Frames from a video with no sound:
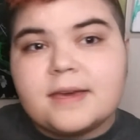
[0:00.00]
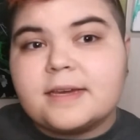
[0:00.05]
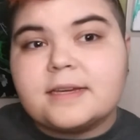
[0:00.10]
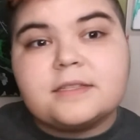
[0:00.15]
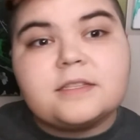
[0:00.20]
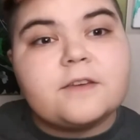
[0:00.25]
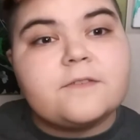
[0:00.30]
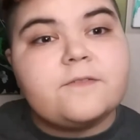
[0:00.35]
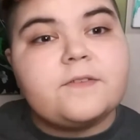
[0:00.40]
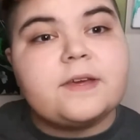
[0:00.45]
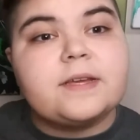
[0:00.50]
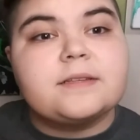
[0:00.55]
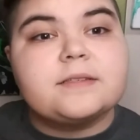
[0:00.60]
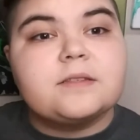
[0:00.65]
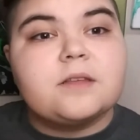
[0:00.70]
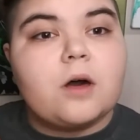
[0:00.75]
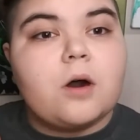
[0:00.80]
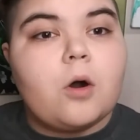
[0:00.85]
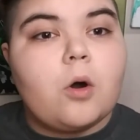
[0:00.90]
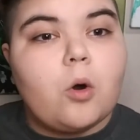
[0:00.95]
it defeats
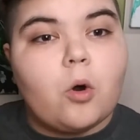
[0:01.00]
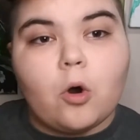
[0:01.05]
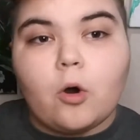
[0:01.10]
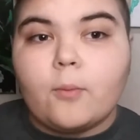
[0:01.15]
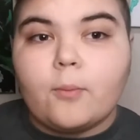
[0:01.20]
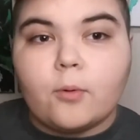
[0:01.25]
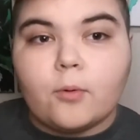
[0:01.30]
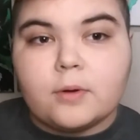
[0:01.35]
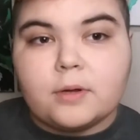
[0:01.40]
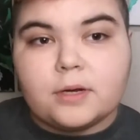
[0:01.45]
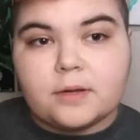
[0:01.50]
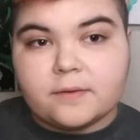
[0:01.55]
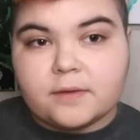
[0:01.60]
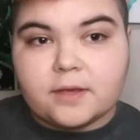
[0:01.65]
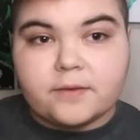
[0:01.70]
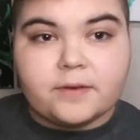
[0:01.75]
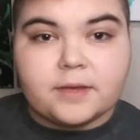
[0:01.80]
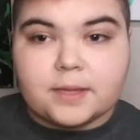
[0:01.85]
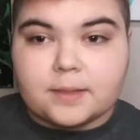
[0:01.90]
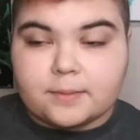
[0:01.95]
the whole point of
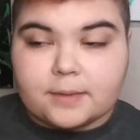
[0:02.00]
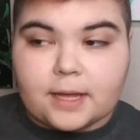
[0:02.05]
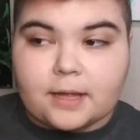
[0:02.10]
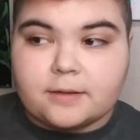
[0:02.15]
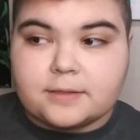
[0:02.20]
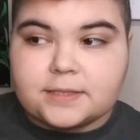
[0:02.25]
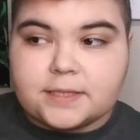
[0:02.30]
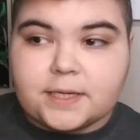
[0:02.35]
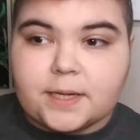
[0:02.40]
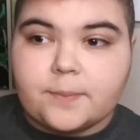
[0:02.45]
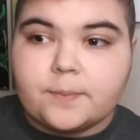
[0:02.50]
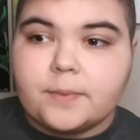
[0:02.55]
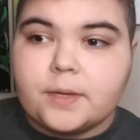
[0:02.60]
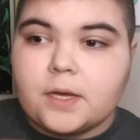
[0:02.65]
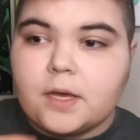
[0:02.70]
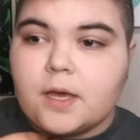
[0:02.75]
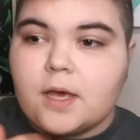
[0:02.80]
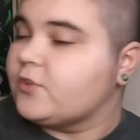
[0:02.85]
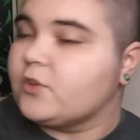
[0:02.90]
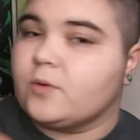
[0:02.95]
giving them calcium.
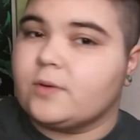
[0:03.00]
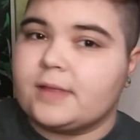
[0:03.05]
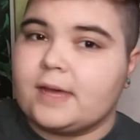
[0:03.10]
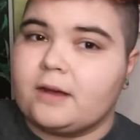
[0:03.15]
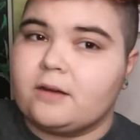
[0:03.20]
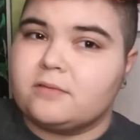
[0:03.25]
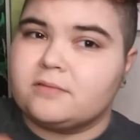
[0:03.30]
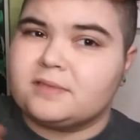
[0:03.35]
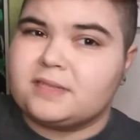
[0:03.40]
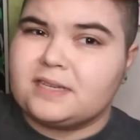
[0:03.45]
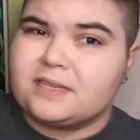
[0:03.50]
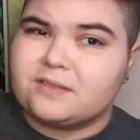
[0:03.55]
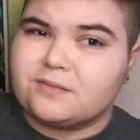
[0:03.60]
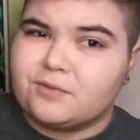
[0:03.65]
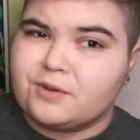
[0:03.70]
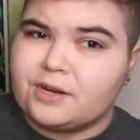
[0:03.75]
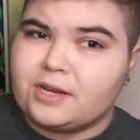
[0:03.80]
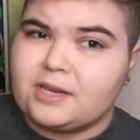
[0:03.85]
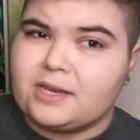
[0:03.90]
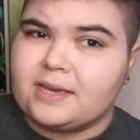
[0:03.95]
So without
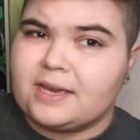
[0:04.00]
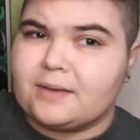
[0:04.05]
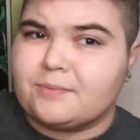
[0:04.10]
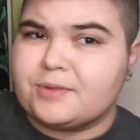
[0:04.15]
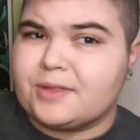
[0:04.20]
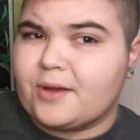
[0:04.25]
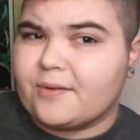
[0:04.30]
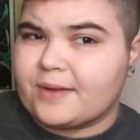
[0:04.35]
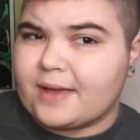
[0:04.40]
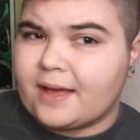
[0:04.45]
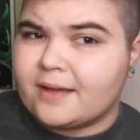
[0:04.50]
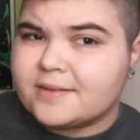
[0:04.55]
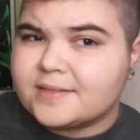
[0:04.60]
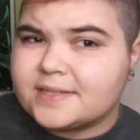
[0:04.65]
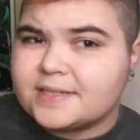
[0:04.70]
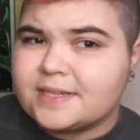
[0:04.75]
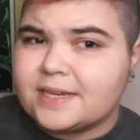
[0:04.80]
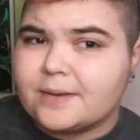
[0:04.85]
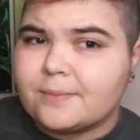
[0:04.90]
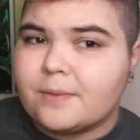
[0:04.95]
D3 and without
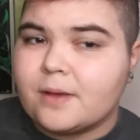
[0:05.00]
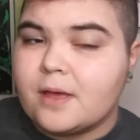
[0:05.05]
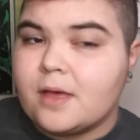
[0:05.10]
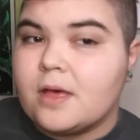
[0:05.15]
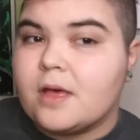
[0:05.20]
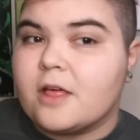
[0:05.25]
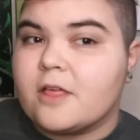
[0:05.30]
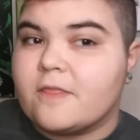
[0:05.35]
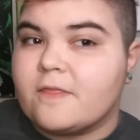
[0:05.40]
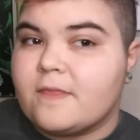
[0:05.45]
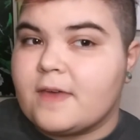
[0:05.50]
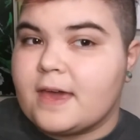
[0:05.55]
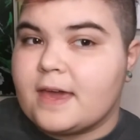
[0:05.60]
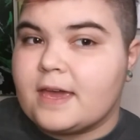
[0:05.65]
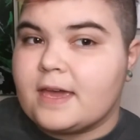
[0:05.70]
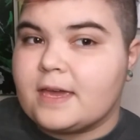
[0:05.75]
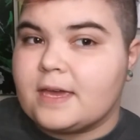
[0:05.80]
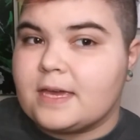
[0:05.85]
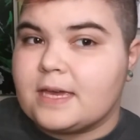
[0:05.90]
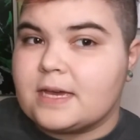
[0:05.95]
calcium,
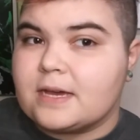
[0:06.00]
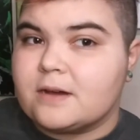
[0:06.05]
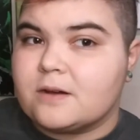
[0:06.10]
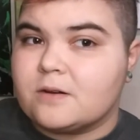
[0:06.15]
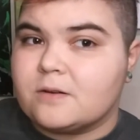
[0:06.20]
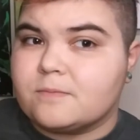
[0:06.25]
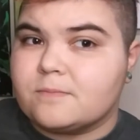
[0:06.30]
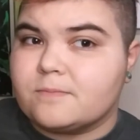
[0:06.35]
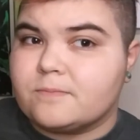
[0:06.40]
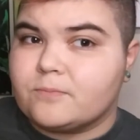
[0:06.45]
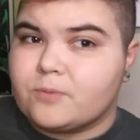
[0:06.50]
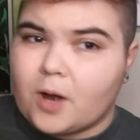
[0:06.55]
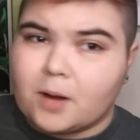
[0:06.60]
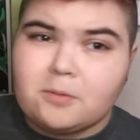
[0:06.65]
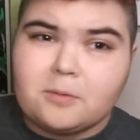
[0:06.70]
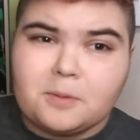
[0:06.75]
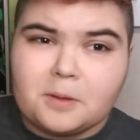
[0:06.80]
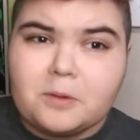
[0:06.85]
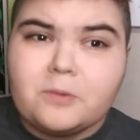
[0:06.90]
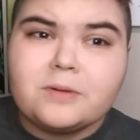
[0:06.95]
they
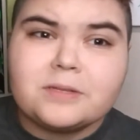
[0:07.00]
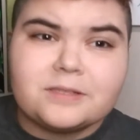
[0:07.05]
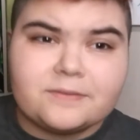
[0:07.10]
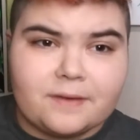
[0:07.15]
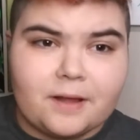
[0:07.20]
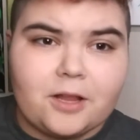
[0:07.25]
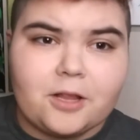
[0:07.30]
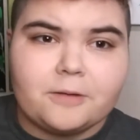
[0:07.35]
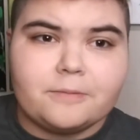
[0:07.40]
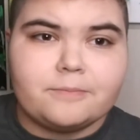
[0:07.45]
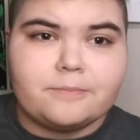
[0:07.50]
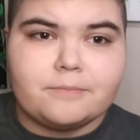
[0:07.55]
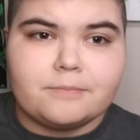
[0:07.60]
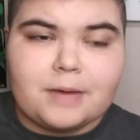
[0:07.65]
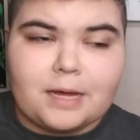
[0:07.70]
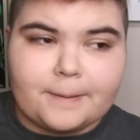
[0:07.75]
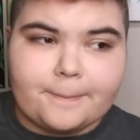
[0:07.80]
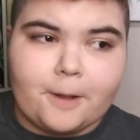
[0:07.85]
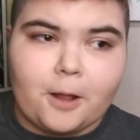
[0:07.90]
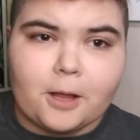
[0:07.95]
probably will develop
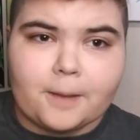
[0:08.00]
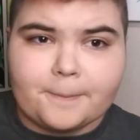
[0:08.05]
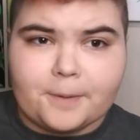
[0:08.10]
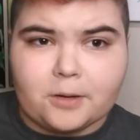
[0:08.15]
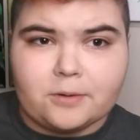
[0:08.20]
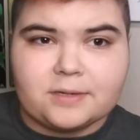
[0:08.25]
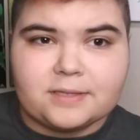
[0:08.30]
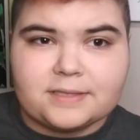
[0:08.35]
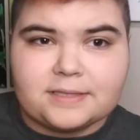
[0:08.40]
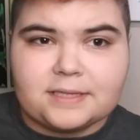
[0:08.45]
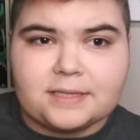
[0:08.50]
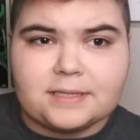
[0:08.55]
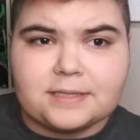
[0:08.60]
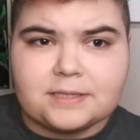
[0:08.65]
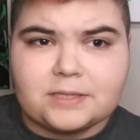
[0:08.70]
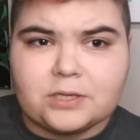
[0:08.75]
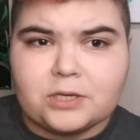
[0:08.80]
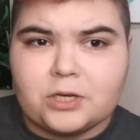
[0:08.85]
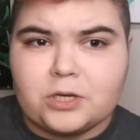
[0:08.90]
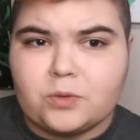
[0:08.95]
metabolic bone
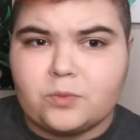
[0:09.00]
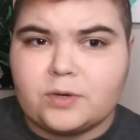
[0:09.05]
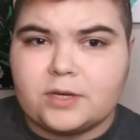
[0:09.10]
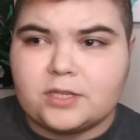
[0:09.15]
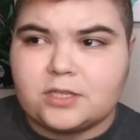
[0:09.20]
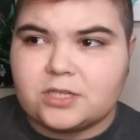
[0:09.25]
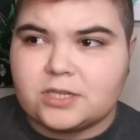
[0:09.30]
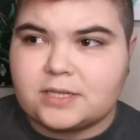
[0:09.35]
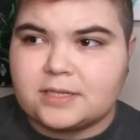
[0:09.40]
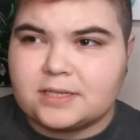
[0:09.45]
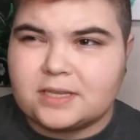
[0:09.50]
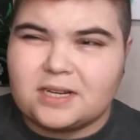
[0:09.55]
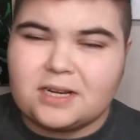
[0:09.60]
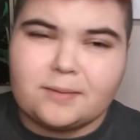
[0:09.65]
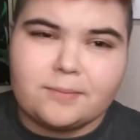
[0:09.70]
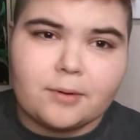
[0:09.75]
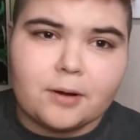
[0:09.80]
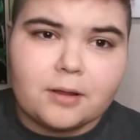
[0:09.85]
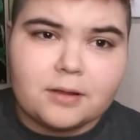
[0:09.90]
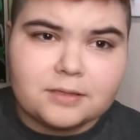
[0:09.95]
disease, which is an
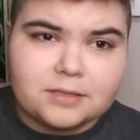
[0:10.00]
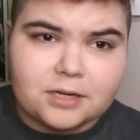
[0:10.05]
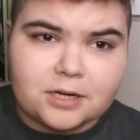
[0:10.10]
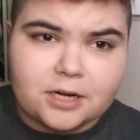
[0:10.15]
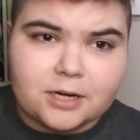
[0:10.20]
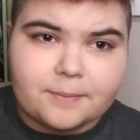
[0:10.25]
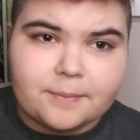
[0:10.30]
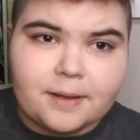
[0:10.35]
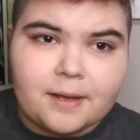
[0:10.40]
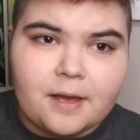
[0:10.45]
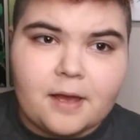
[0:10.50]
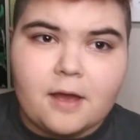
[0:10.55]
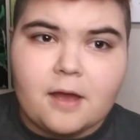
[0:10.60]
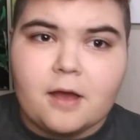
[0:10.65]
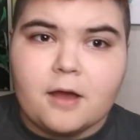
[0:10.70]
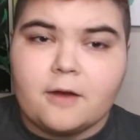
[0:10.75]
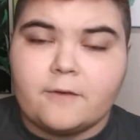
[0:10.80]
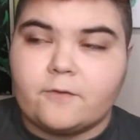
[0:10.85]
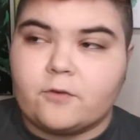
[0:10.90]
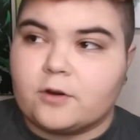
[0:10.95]
umbrella term
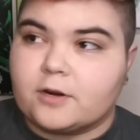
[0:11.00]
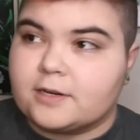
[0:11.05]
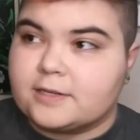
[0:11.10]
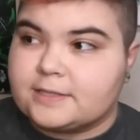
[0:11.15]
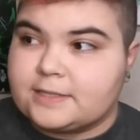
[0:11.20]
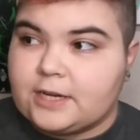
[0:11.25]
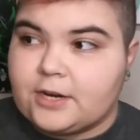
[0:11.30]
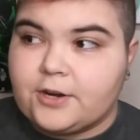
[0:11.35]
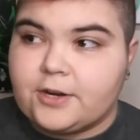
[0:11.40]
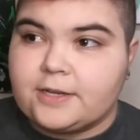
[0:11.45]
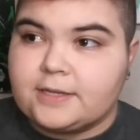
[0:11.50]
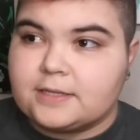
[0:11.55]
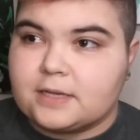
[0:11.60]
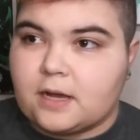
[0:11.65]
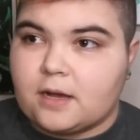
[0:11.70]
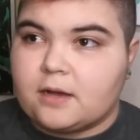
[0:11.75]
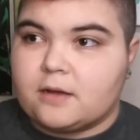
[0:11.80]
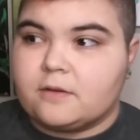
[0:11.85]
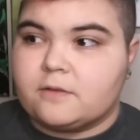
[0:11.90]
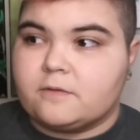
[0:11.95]
for a series
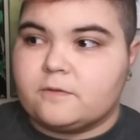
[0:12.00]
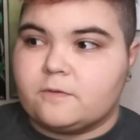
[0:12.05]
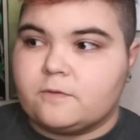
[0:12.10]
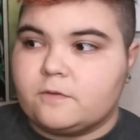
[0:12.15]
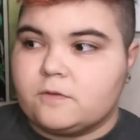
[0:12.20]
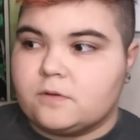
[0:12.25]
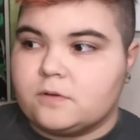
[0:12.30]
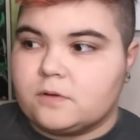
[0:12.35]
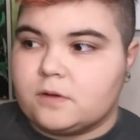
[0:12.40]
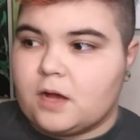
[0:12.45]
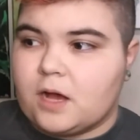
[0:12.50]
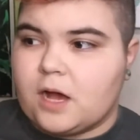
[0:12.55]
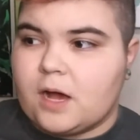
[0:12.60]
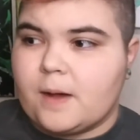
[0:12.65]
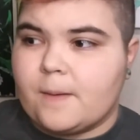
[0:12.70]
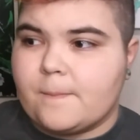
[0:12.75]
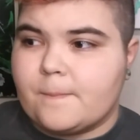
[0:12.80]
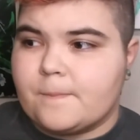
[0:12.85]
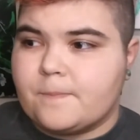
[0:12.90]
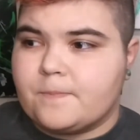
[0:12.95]
of
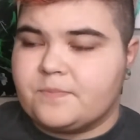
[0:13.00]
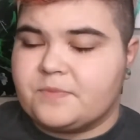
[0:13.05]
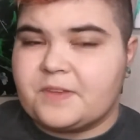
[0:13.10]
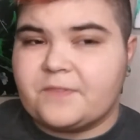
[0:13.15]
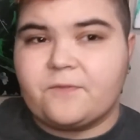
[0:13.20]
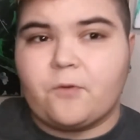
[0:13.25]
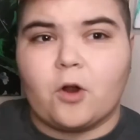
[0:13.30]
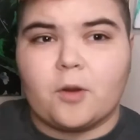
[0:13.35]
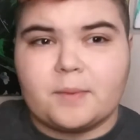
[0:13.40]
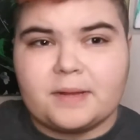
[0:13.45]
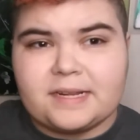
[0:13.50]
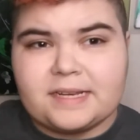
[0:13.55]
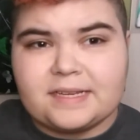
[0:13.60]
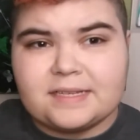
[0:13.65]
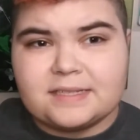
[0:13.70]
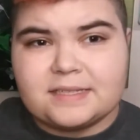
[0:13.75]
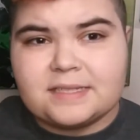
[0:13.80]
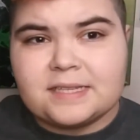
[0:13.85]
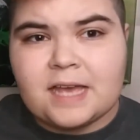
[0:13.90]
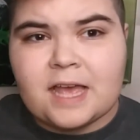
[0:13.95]

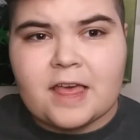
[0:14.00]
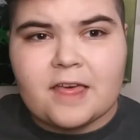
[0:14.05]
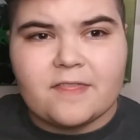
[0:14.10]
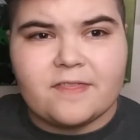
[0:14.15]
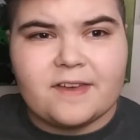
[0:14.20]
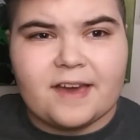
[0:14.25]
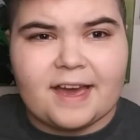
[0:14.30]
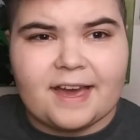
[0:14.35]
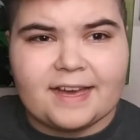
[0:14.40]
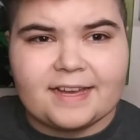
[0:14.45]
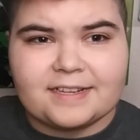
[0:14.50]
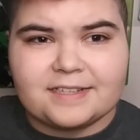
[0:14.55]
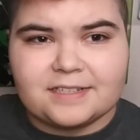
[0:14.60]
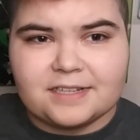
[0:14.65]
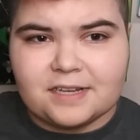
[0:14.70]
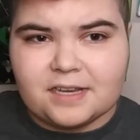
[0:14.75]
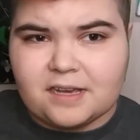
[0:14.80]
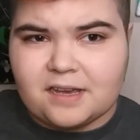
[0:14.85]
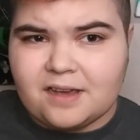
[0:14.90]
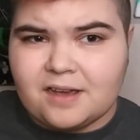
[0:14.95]
deformities that
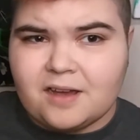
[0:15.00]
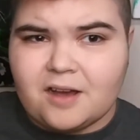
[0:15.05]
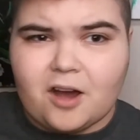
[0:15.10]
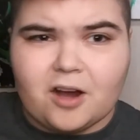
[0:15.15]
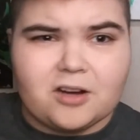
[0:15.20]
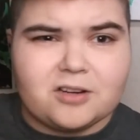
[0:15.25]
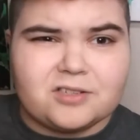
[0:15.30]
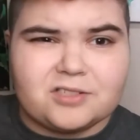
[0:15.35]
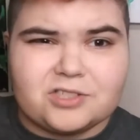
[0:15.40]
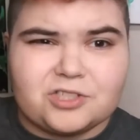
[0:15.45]
are